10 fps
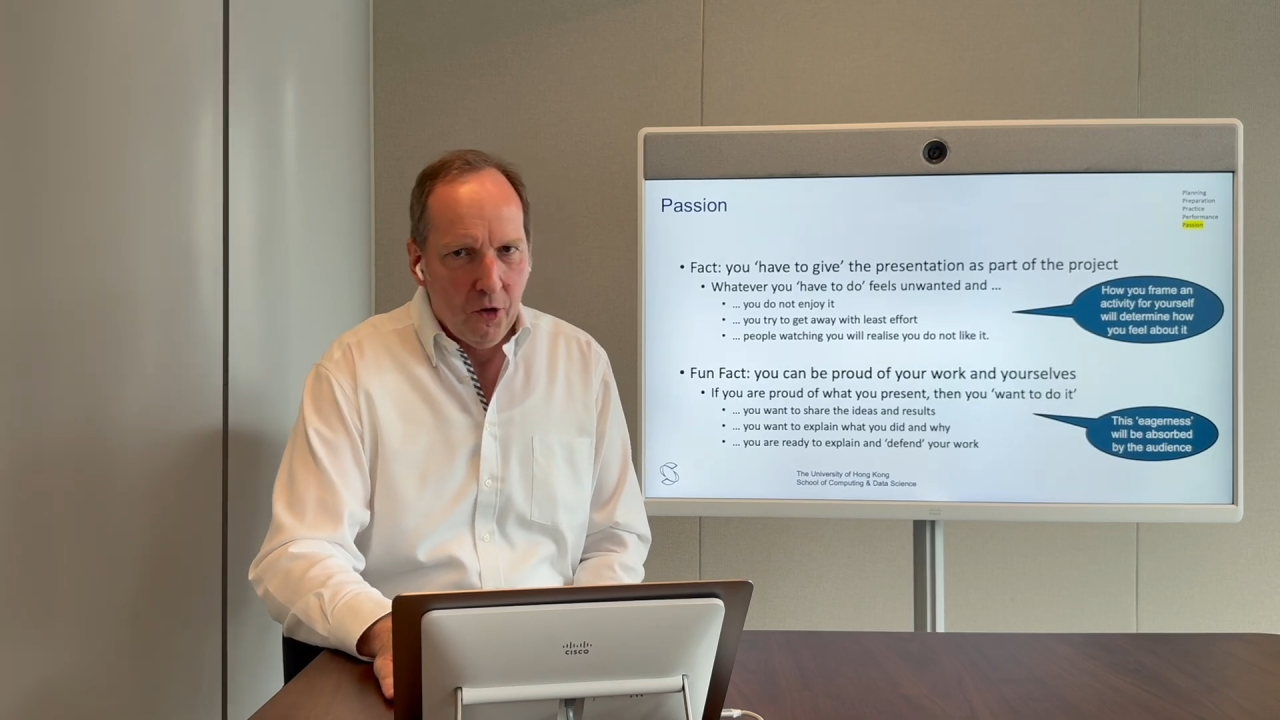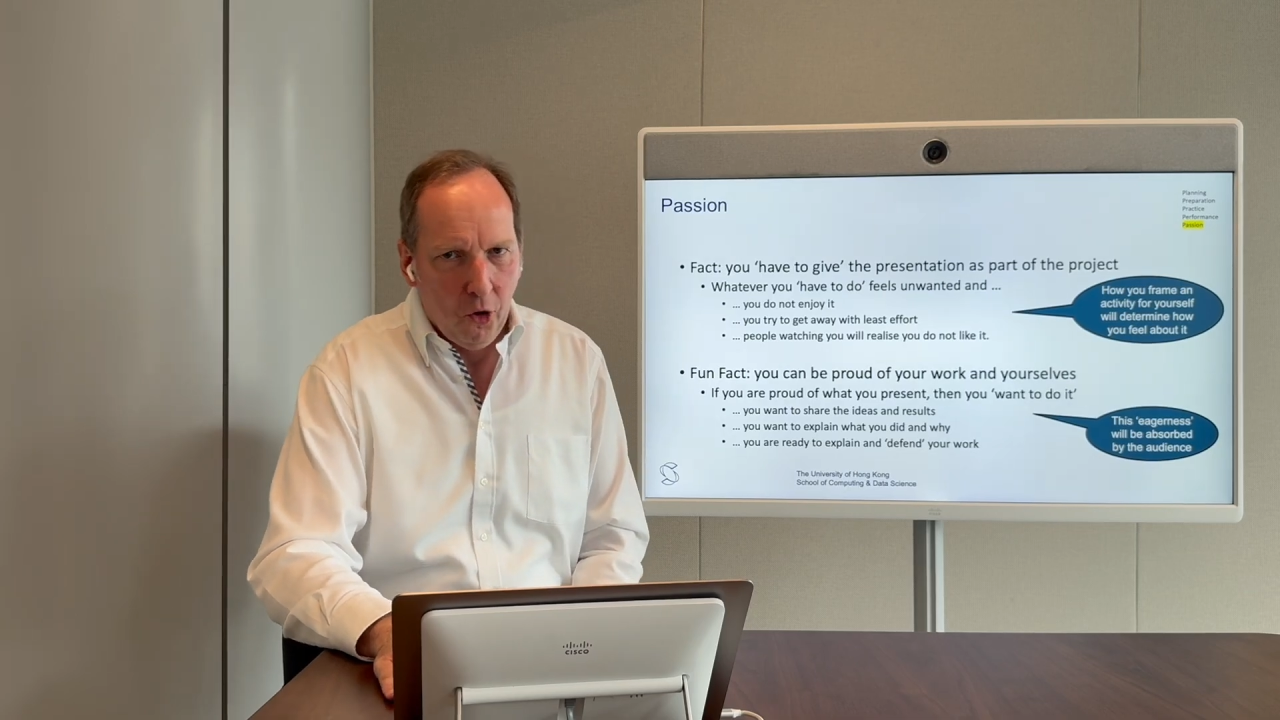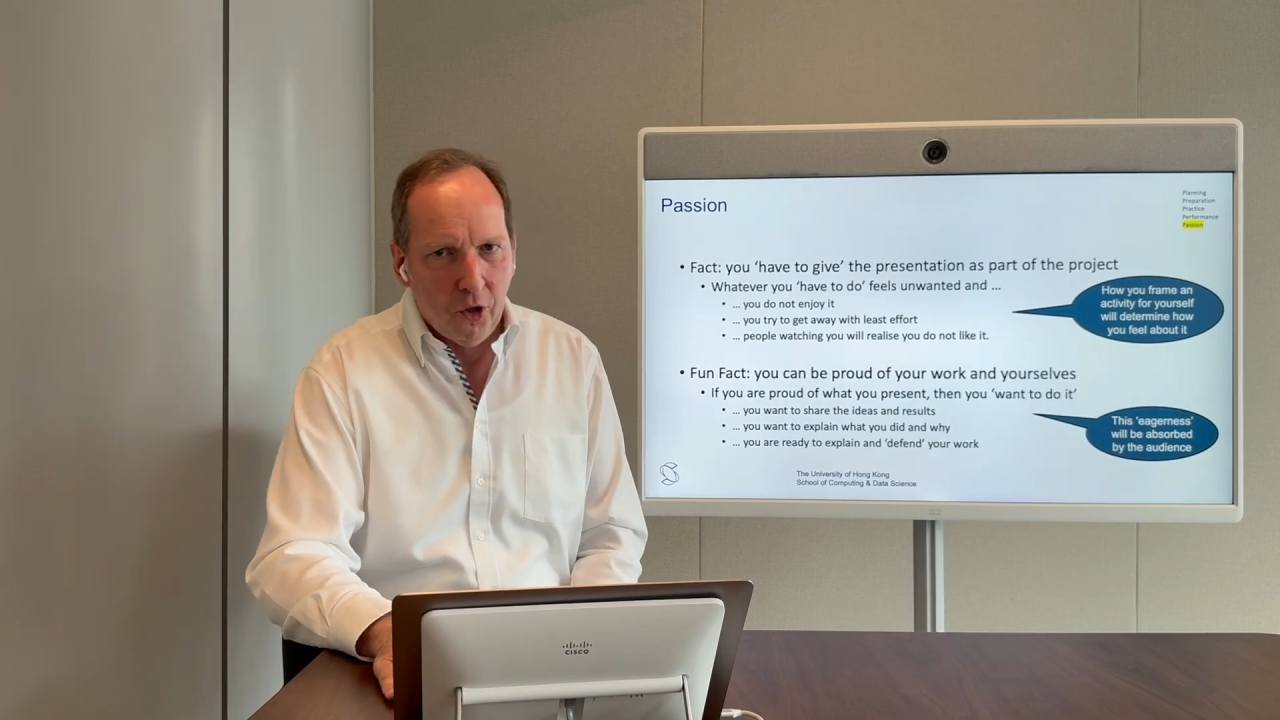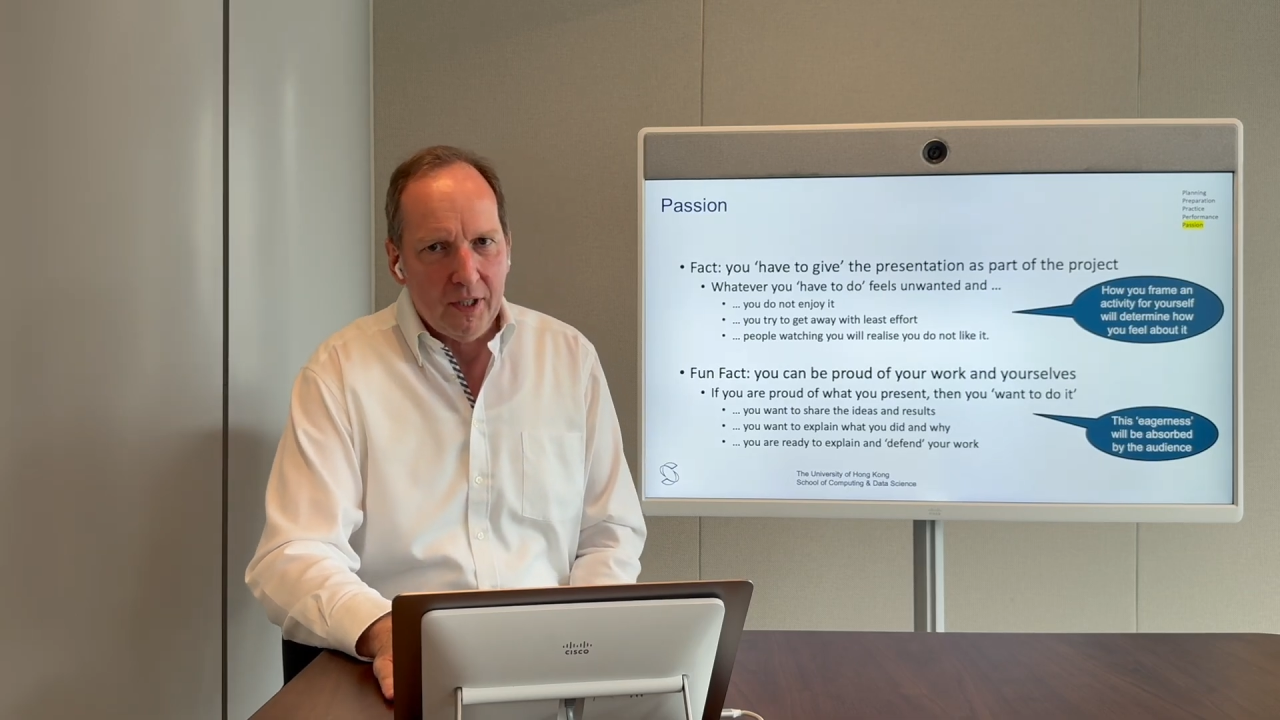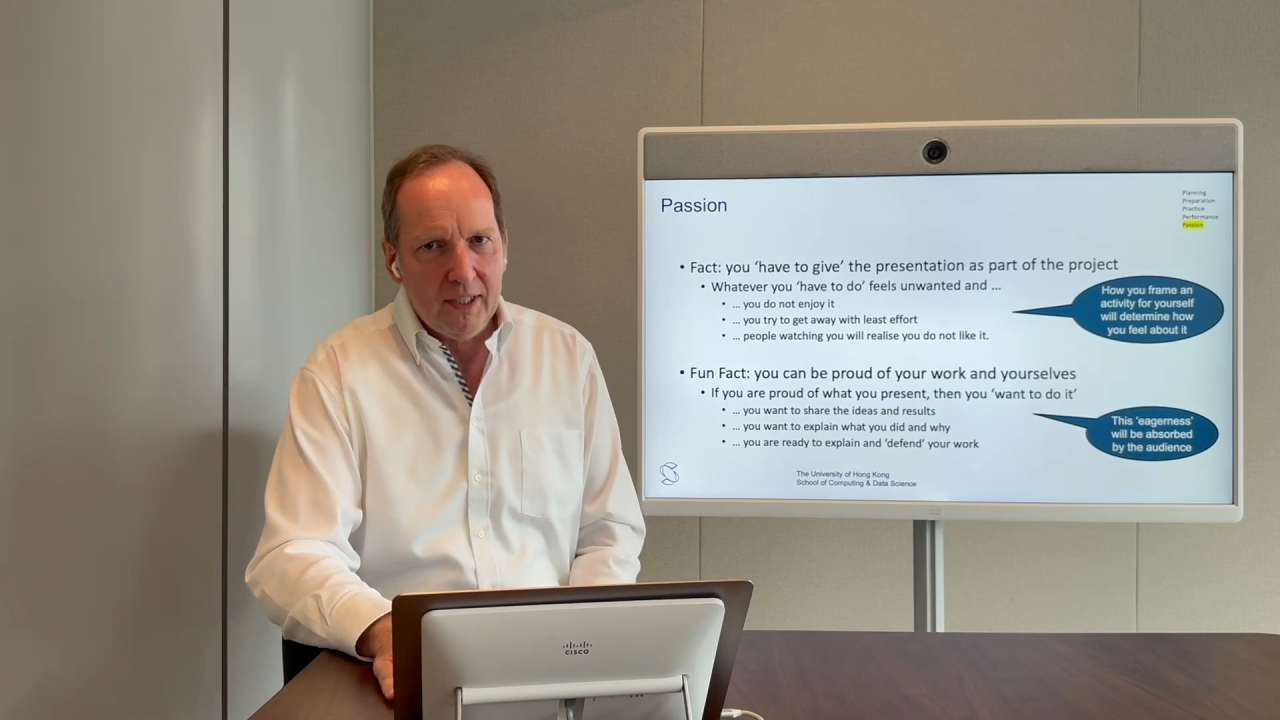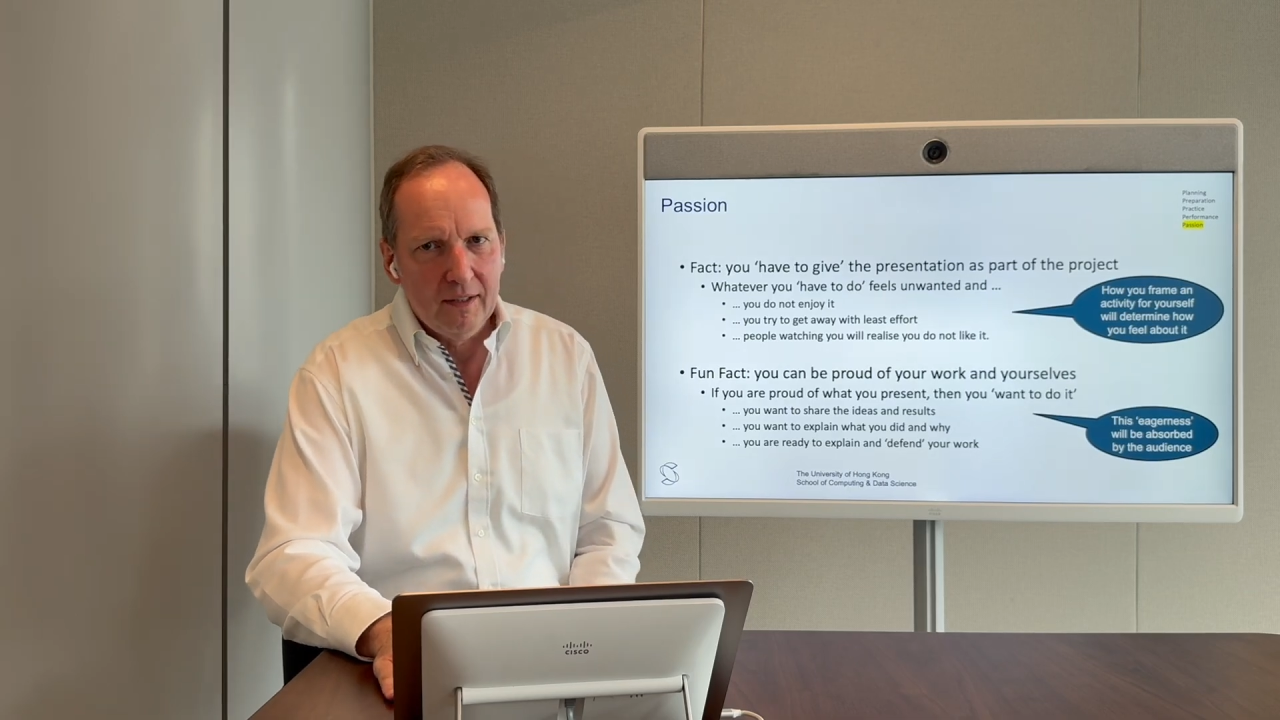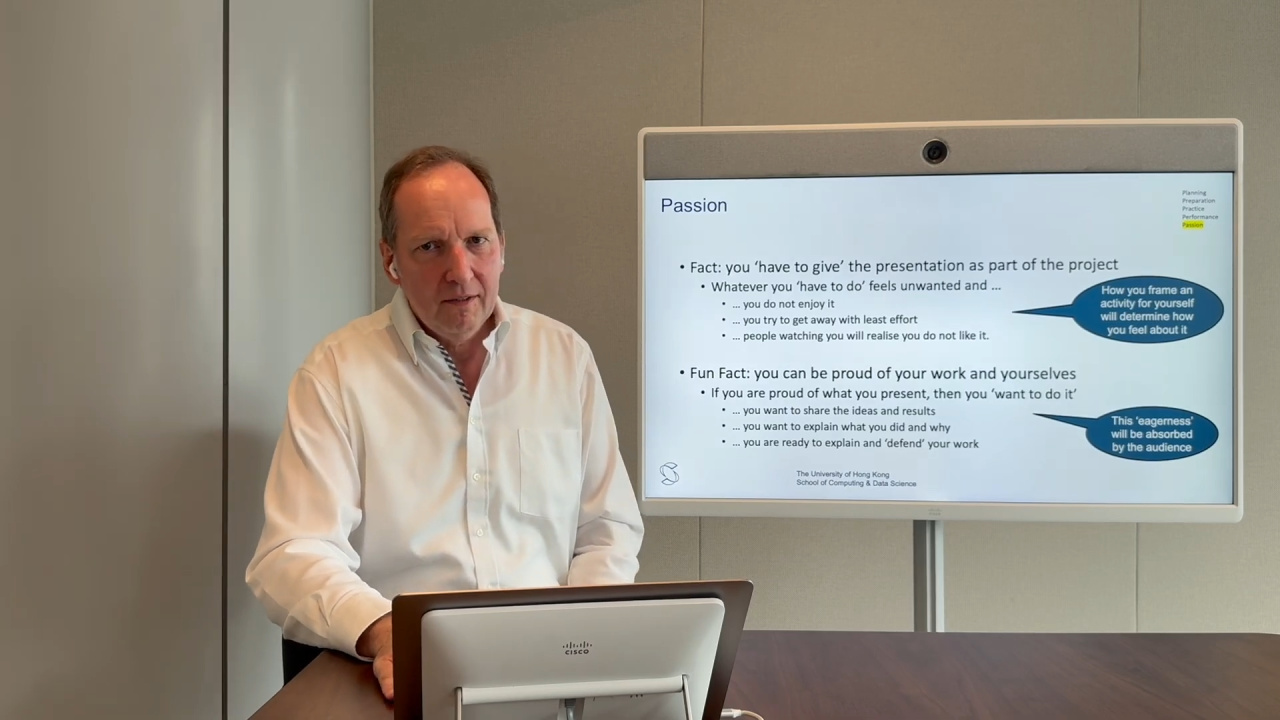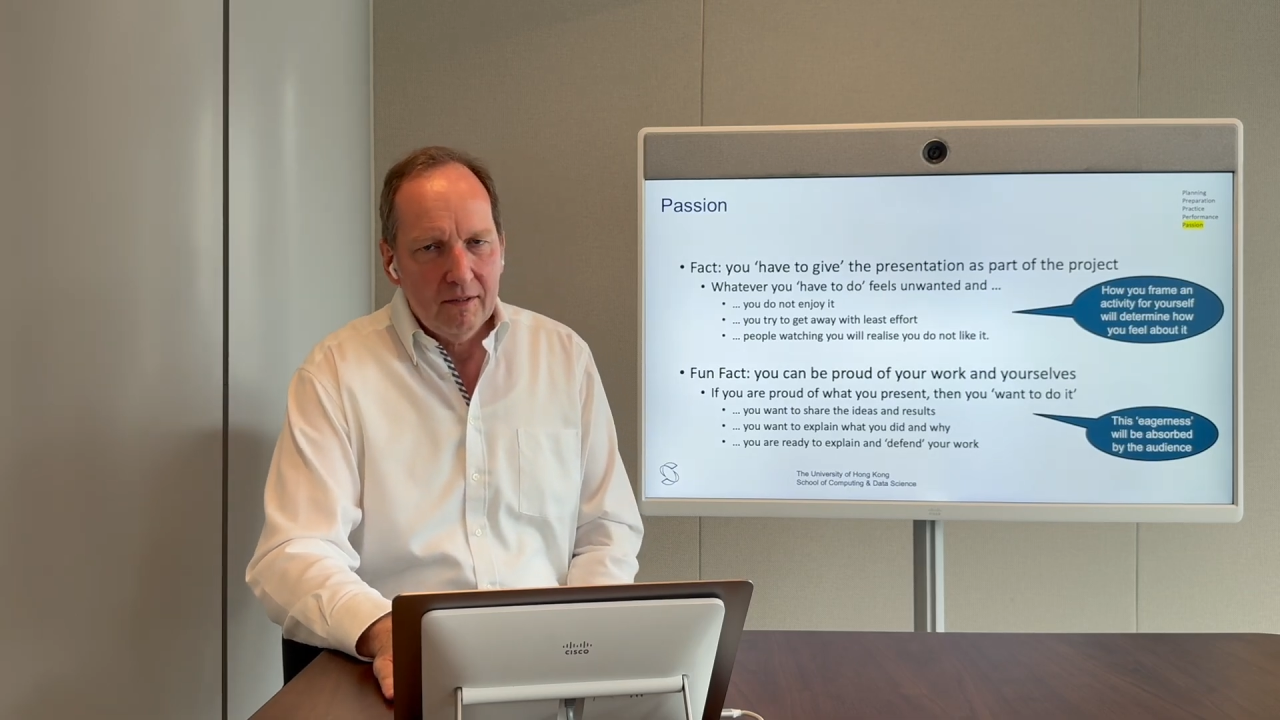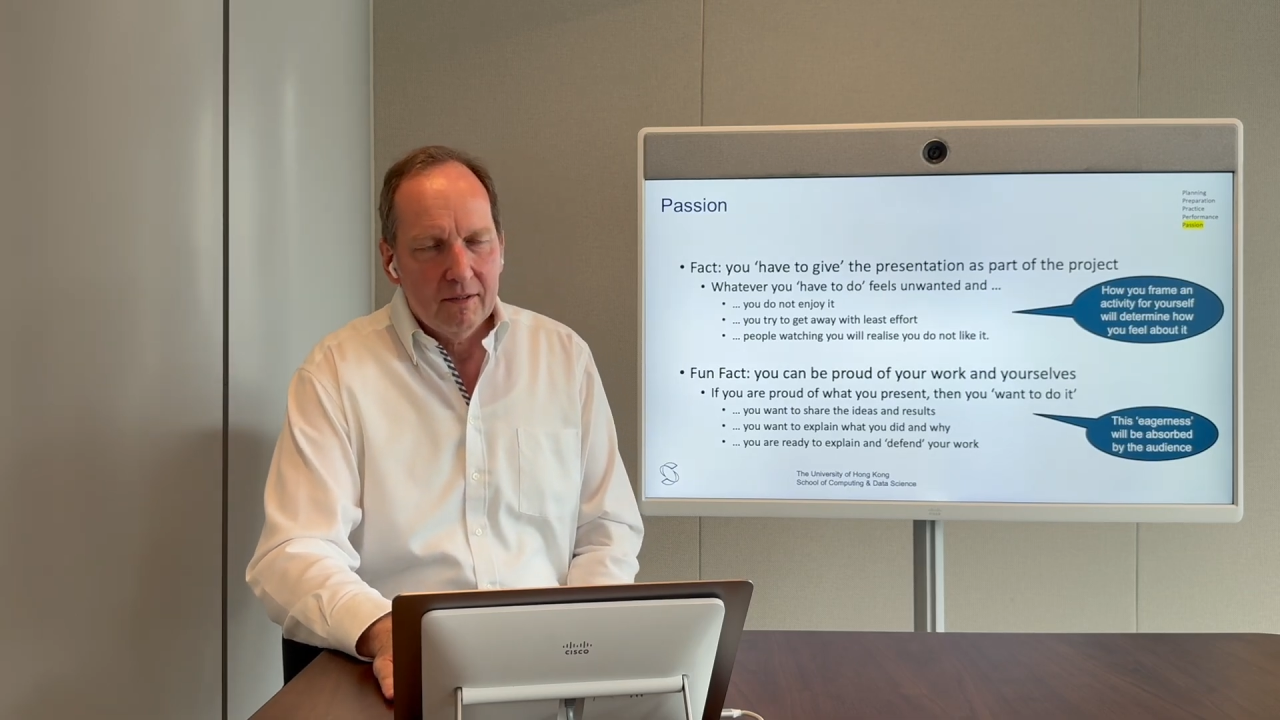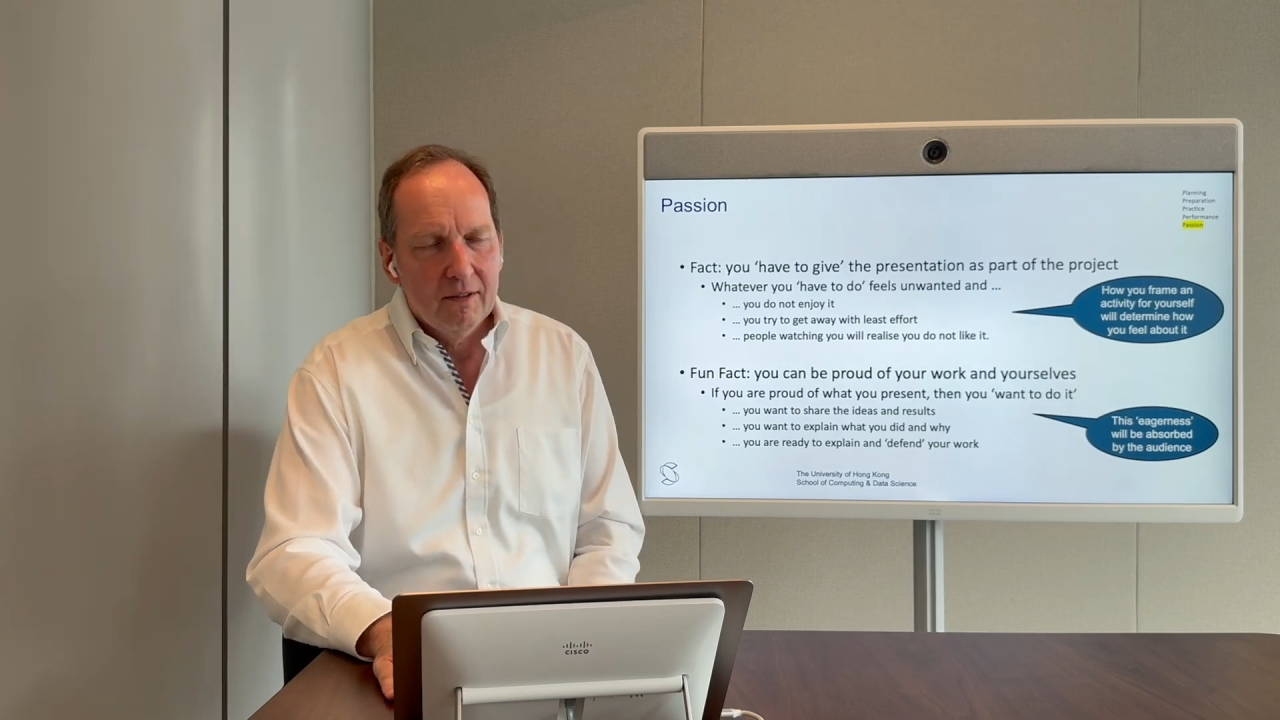
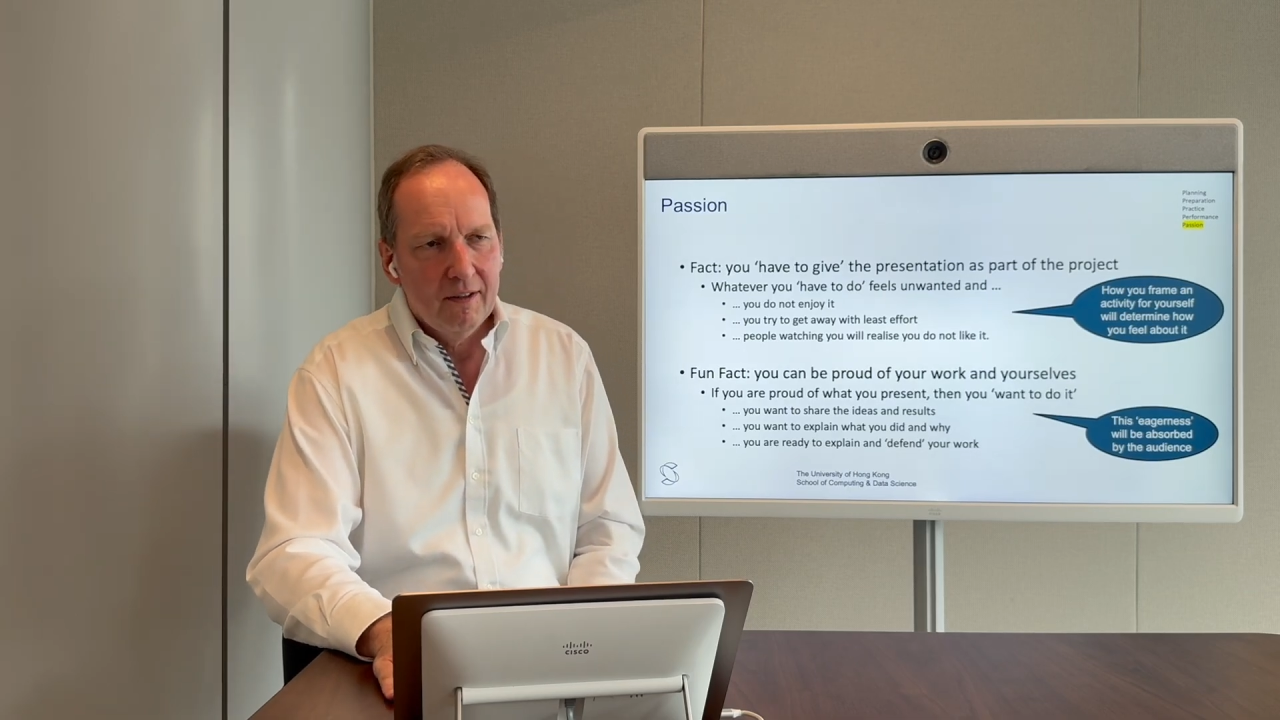audience